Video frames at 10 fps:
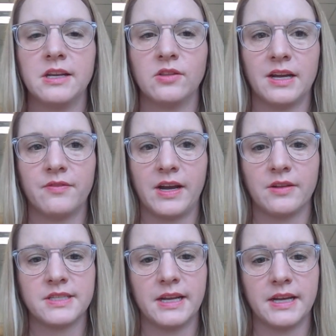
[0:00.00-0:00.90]
a lot of
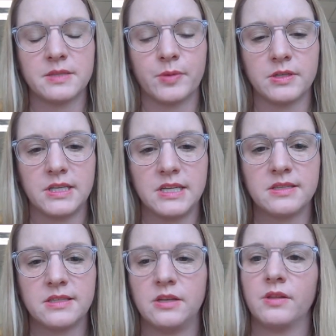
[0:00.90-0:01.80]
outside
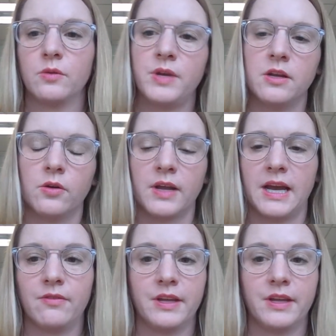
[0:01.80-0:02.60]
expertise, you know, that we don't have.